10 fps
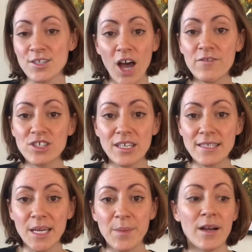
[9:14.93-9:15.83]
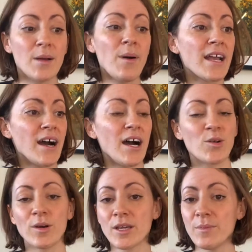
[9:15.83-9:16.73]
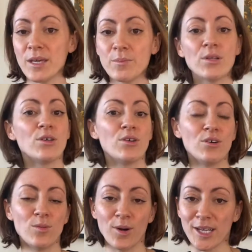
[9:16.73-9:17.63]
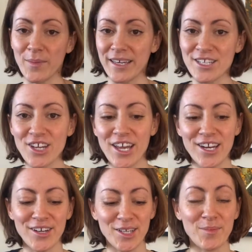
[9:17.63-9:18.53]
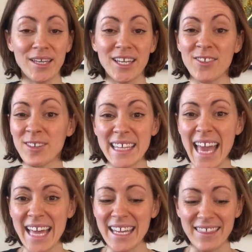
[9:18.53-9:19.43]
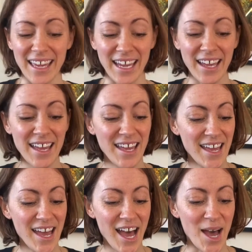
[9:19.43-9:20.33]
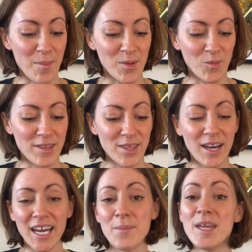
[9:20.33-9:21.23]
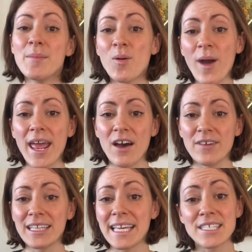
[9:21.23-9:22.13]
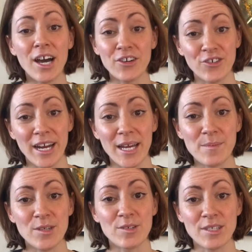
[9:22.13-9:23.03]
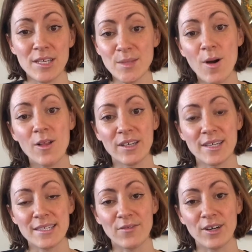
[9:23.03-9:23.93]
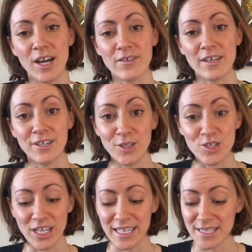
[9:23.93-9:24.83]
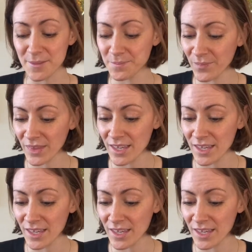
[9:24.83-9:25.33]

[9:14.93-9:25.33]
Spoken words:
a soft cheese like Baron Bygod, or it could be a blue, or it could be a cheddar. It could be really anything with a kind of minimum weight of at least 100 grams. So just a small little sliver of a new cheese.